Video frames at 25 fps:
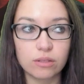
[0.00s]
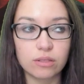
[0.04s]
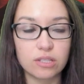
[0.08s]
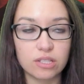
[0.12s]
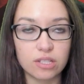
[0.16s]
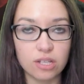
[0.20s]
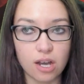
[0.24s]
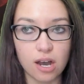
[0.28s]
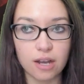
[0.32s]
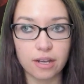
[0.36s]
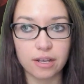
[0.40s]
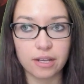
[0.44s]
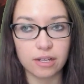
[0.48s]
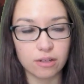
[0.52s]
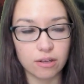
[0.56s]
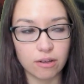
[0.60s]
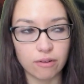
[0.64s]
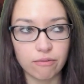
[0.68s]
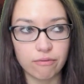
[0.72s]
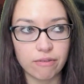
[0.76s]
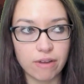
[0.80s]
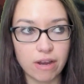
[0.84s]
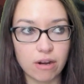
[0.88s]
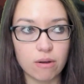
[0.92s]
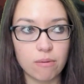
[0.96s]
dock it a
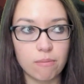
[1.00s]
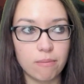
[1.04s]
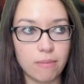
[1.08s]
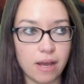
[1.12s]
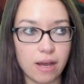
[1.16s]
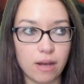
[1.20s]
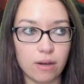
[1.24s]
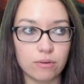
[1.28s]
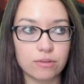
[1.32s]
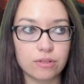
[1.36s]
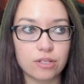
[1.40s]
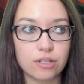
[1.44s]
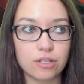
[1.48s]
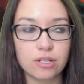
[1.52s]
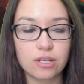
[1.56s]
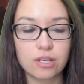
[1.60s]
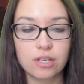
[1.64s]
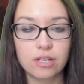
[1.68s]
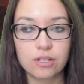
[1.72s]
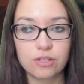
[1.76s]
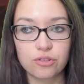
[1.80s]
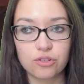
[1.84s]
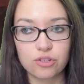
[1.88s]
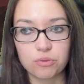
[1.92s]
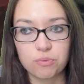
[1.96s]
fair amount
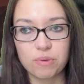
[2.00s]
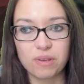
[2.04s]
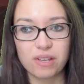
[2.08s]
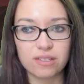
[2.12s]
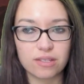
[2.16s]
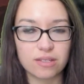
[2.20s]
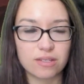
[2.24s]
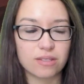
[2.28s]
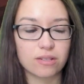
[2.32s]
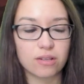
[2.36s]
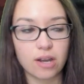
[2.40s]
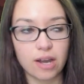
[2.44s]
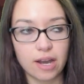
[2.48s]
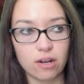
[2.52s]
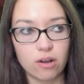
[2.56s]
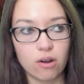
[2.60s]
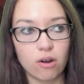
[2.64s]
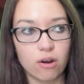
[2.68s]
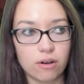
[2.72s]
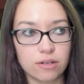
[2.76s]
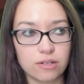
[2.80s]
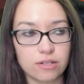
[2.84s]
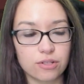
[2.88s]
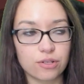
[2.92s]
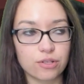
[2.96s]
just because it's kind of
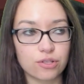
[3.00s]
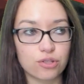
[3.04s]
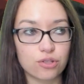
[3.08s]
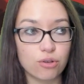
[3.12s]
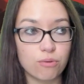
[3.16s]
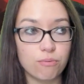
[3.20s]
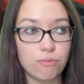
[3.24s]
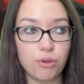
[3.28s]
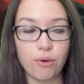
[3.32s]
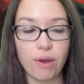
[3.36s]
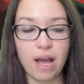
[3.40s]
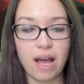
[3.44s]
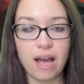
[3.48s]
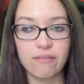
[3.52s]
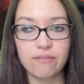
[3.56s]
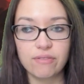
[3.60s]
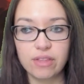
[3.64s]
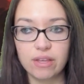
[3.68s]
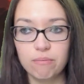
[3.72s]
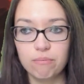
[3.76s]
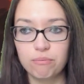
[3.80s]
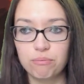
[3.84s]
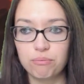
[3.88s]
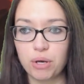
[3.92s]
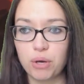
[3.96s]
hard to assume you have
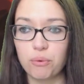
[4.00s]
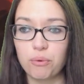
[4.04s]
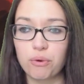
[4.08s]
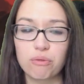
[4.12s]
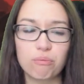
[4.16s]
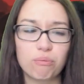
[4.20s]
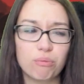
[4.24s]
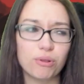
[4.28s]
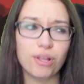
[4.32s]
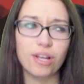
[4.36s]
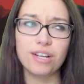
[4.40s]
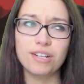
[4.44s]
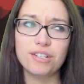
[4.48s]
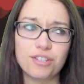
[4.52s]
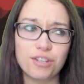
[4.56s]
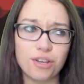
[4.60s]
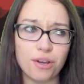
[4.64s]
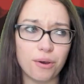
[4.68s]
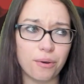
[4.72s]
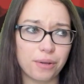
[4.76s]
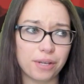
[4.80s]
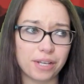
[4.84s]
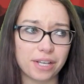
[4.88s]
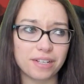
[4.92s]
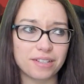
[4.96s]
them. But with blood
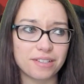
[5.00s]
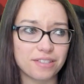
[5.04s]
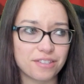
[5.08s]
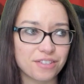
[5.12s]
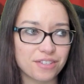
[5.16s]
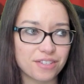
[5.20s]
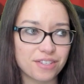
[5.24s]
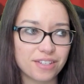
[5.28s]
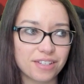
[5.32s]
tokens,